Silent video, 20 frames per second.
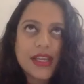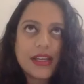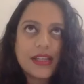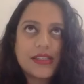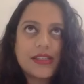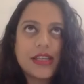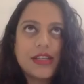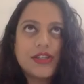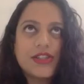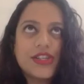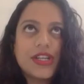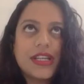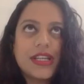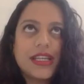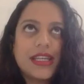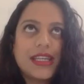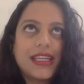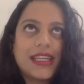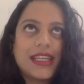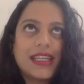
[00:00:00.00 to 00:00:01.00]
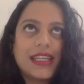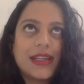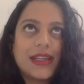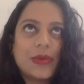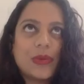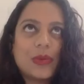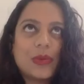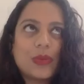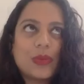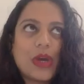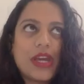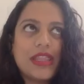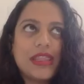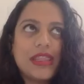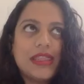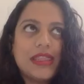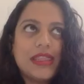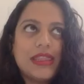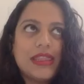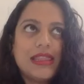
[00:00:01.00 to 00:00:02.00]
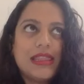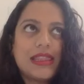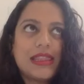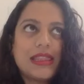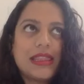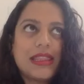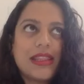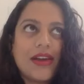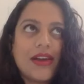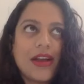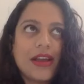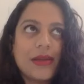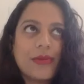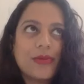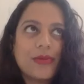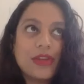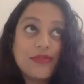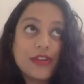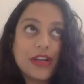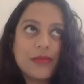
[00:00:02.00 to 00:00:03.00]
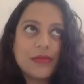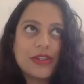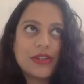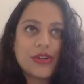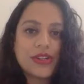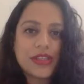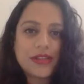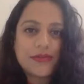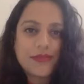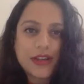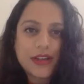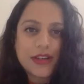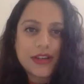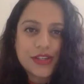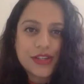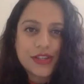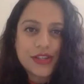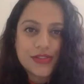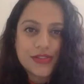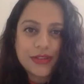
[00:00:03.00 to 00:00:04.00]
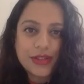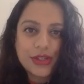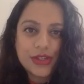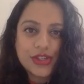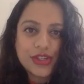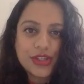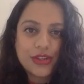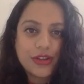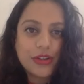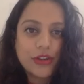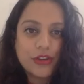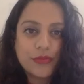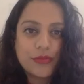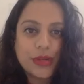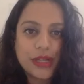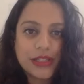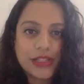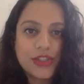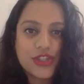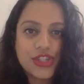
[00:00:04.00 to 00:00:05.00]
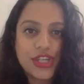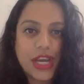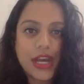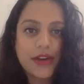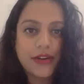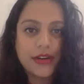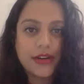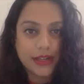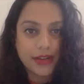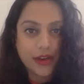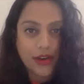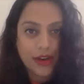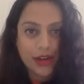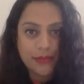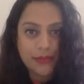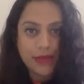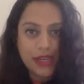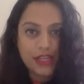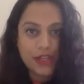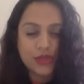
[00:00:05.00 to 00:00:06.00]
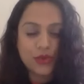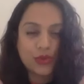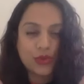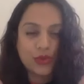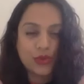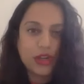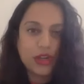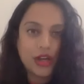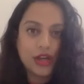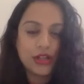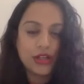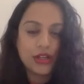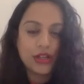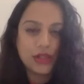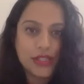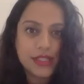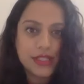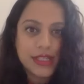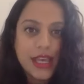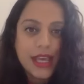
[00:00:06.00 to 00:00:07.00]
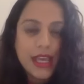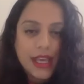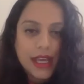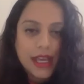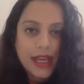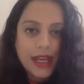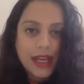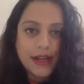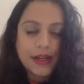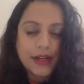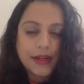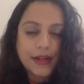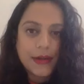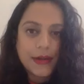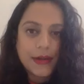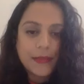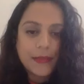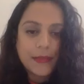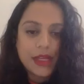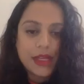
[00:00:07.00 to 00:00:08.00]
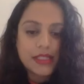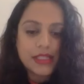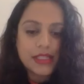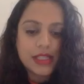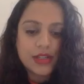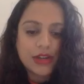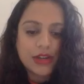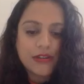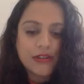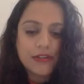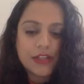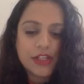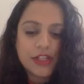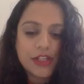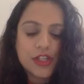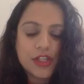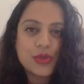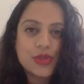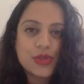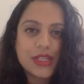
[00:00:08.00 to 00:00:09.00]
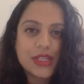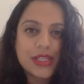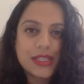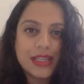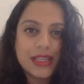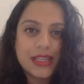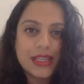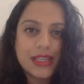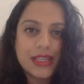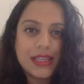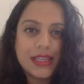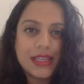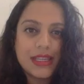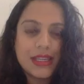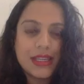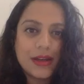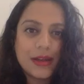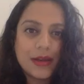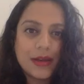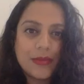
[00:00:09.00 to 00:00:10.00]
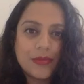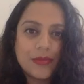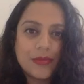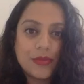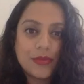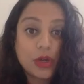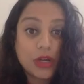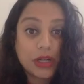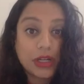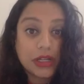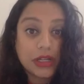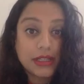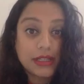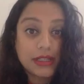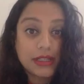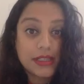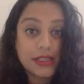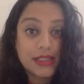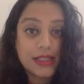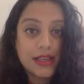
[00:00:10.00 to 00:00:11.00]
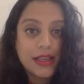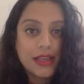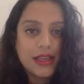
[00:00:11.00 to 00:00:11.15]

Essentially, when we've come across at Fashion Revolution, a lot of brands sharing, "I made your clothes." It's a great visual to see workers